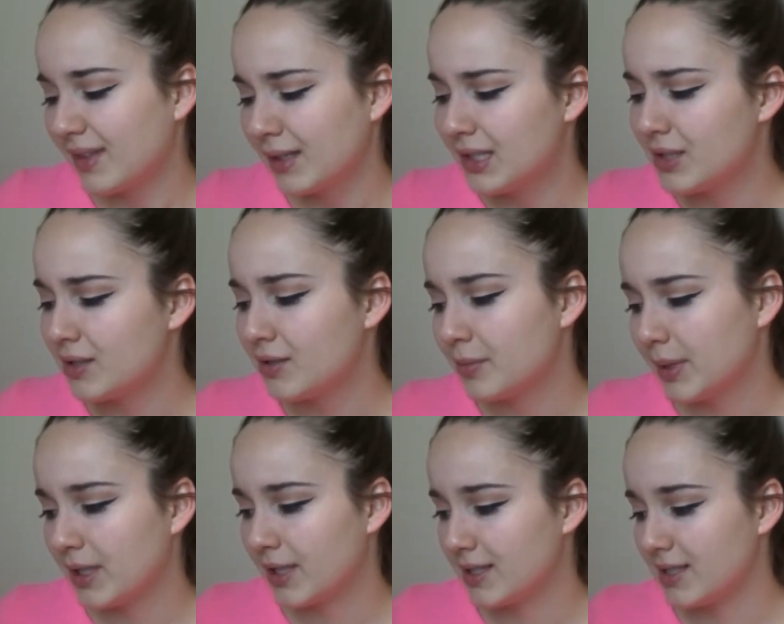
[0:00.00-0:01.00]
this look,
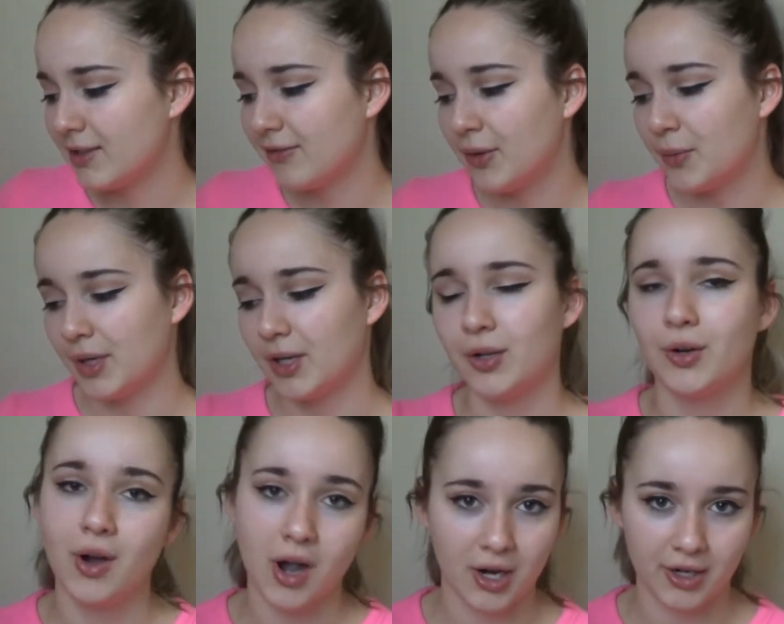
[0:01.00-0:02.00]
because if you want to go
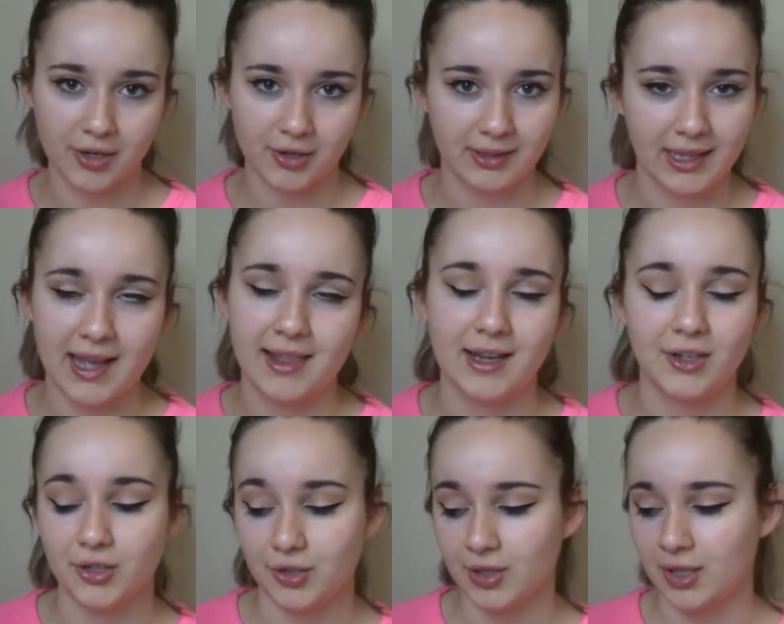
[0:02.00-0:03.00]
harder on the
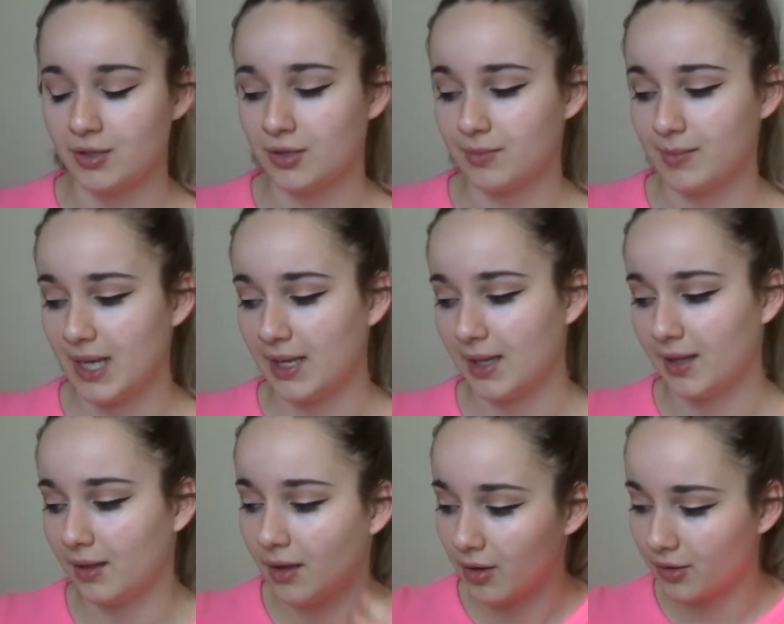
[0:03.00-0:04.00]
eyeliner, you can just make
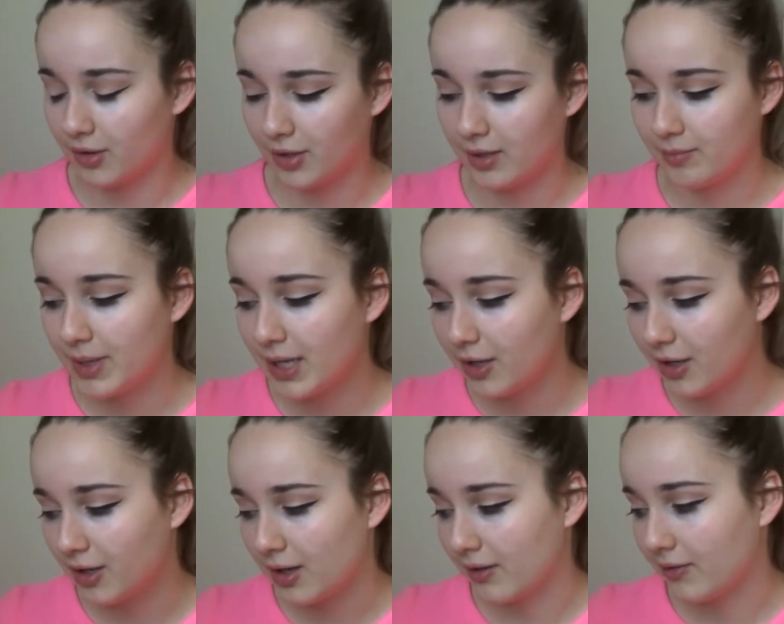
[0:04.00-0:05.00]
it longer and
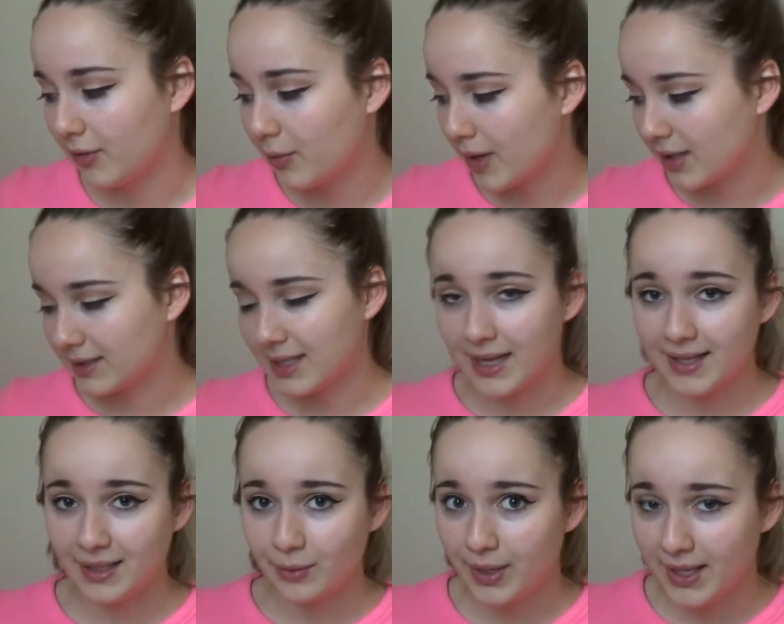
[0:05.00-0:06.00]
bigger. If you want a
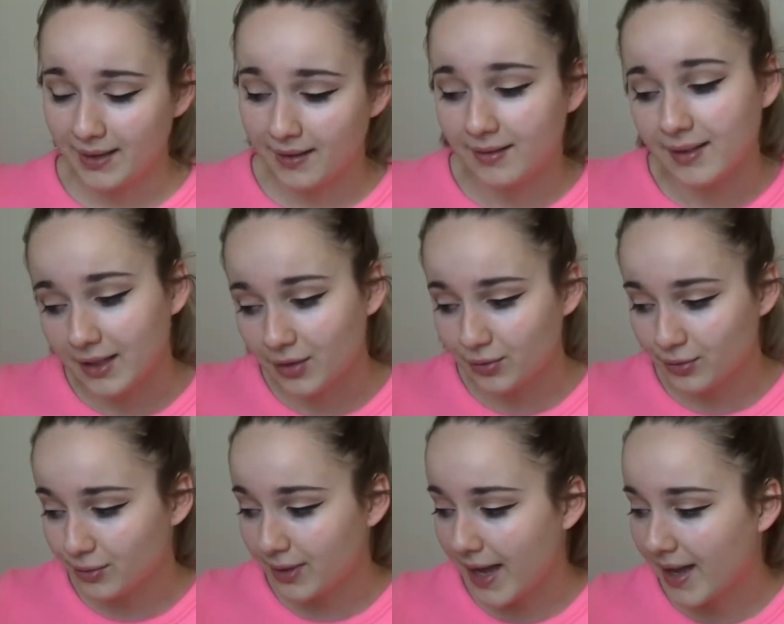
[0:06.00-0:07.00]
tiny wing, then you
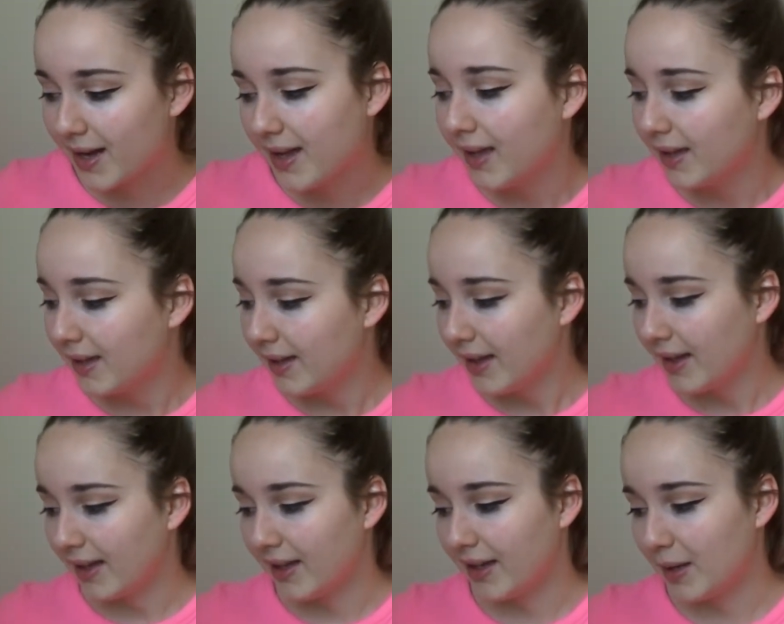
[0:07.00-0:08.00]
do that.
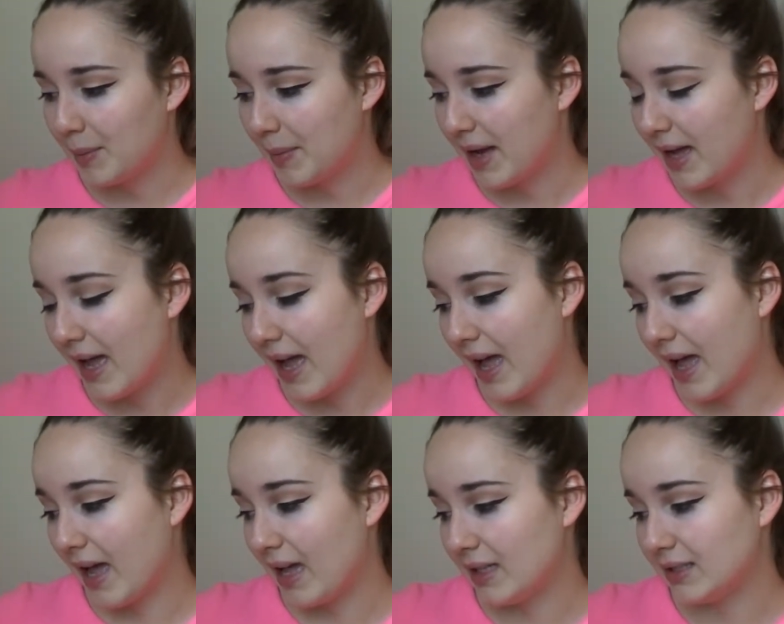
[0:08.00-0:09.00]

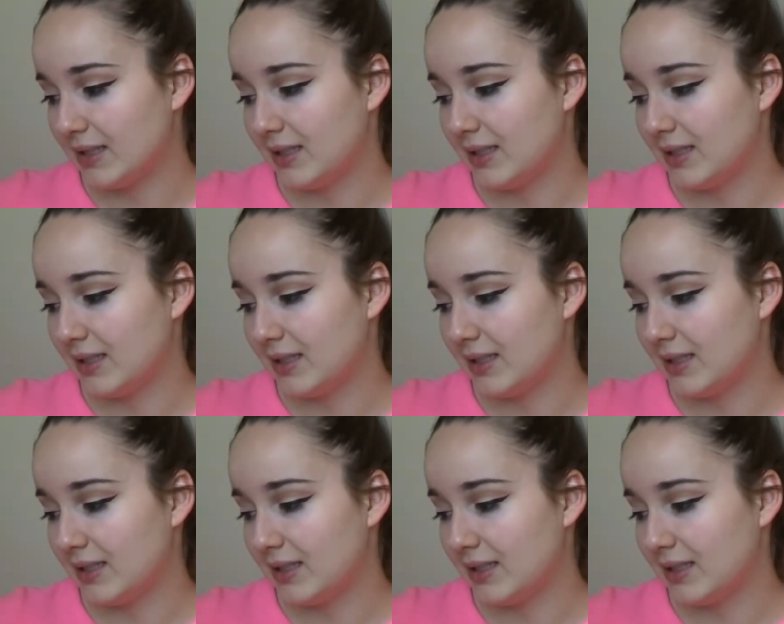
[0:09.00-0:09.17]
I